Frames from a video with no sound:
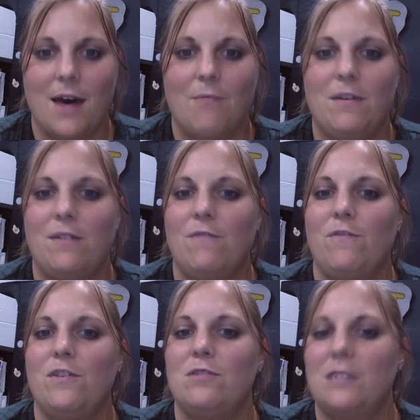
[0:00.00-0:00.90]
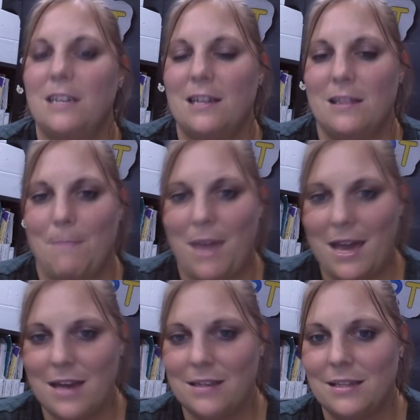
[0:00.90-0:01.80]
We've used it in the
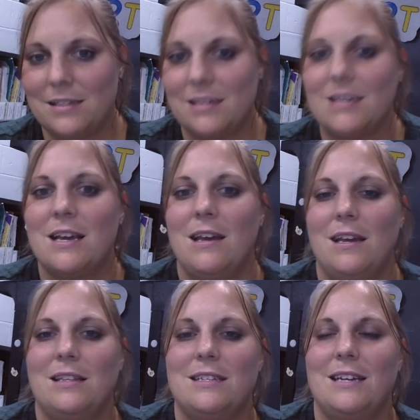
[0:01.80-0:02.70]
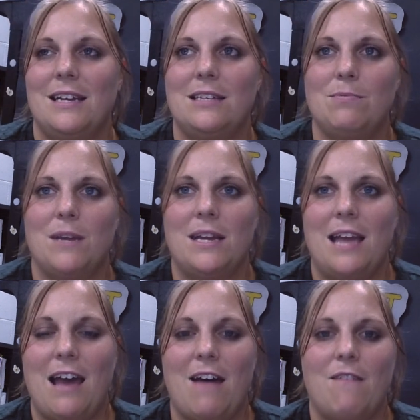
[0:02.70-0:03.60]
past. It's a nice way to
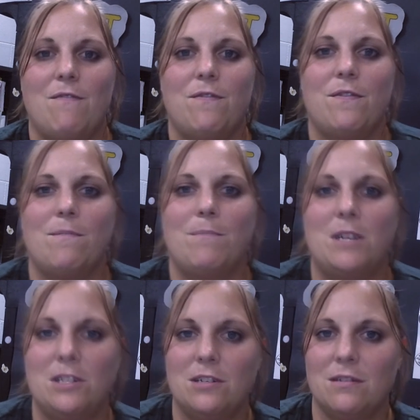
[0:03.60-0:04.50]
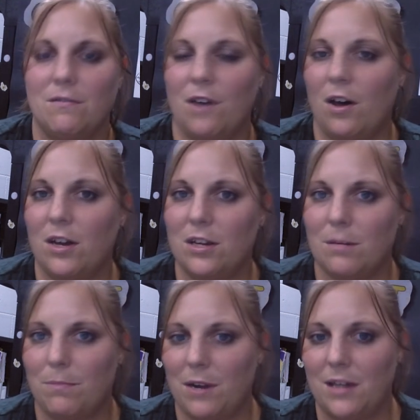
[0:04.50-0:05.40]
have pictures of all your
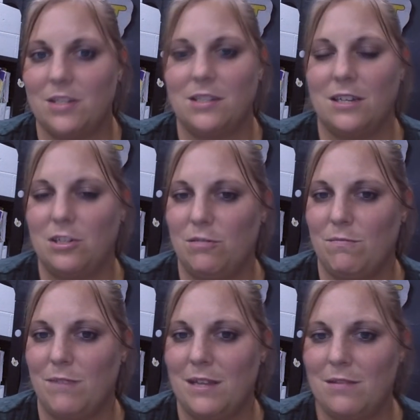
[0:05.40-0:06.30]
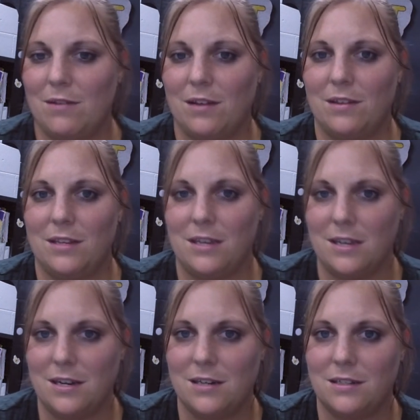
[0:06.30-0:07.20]
projects that you've made throughout the
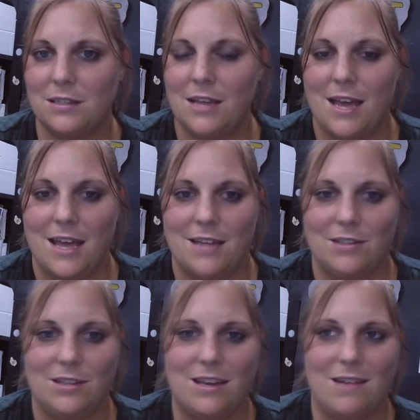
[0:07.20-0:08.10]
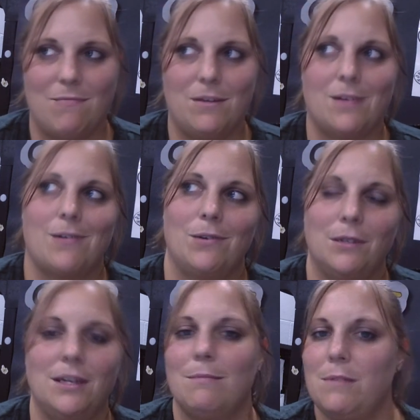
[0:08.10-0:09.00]
years so that when you're
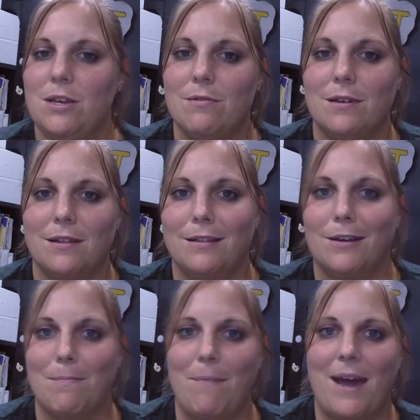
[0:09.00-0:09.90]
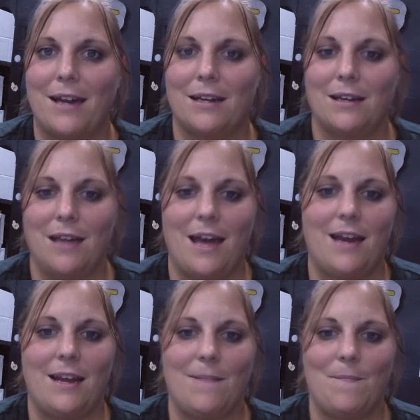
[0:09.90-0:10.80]
old like me, you can look back
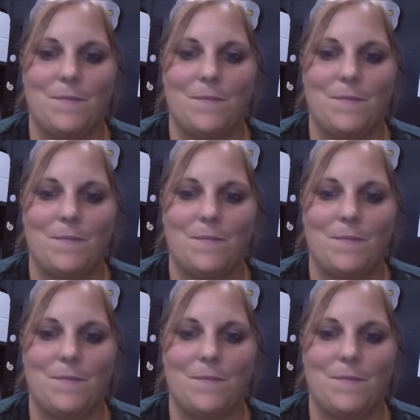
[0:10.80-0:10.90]
at it.